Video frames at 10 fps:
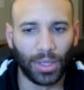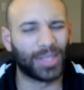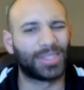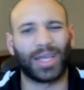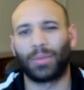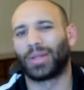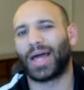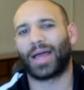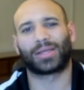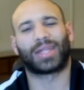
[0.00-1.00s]
Let's say
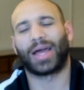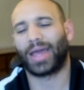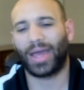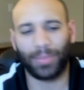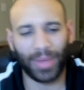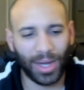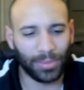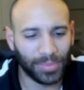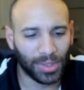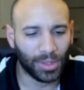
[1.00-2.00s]
black is like, hey,
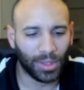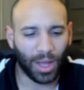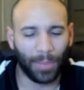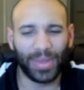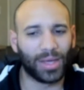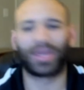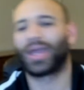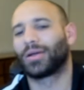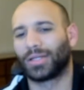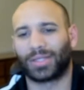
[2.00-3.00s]
man, I'm being
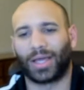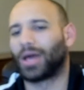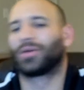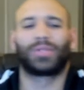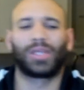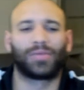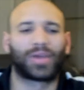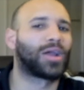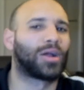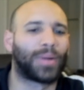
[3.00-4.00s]
careless. Like, I don't really even
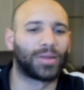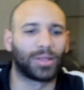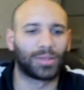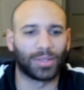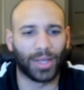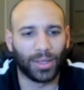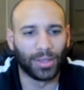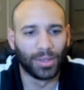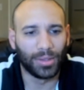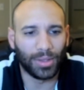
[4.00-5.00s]
care about nothing. Like,
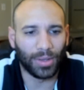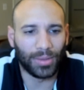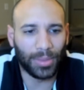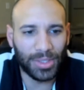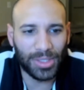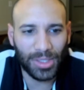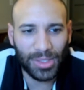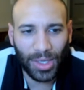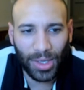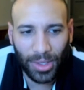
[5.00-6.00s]
you know, let me
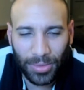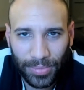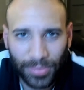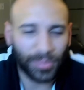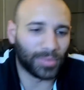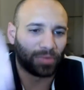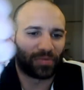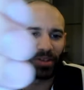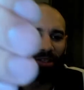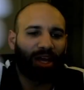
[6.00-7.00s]
just
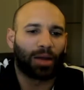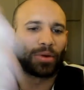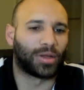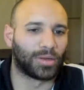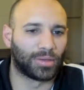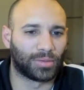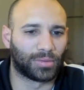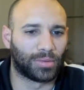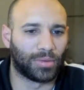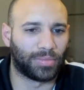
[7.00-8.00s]
fix the camera here.
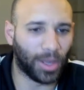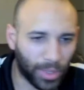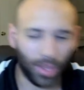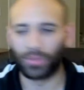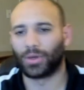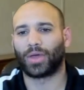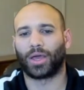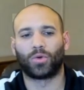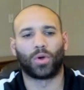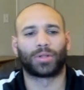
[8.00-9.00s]
There we go. Okay,
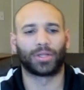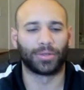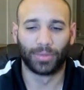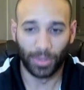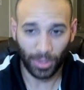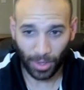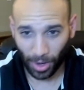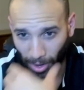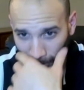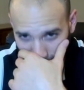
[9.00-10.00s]
cool. I'm clear. All
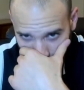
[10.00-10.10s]
right.